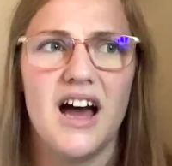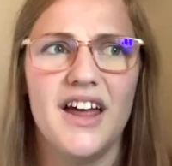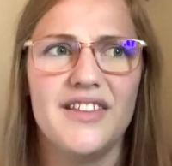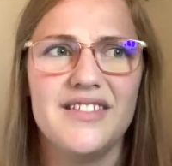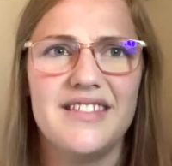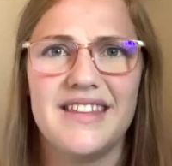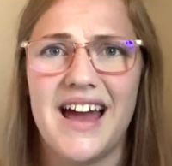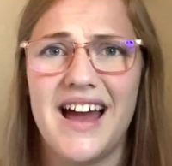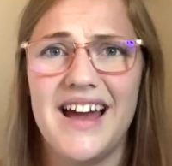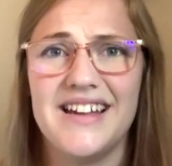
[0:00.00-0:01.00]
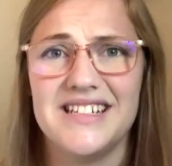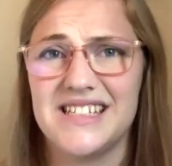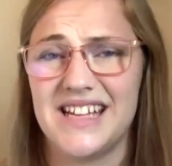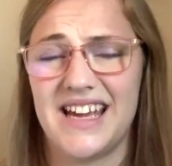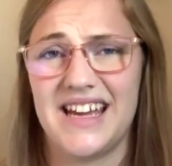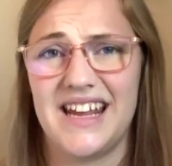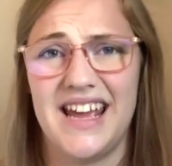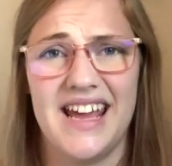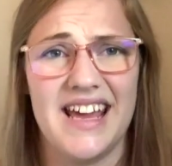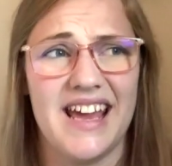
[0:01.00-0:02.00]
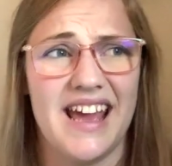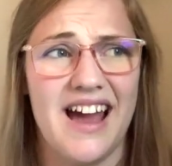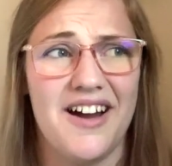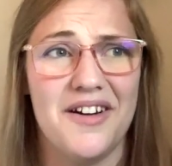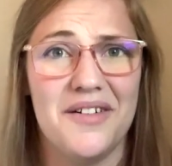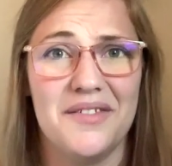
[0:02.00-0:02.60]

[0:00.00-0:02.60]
Other than that, and just like kind of hanging out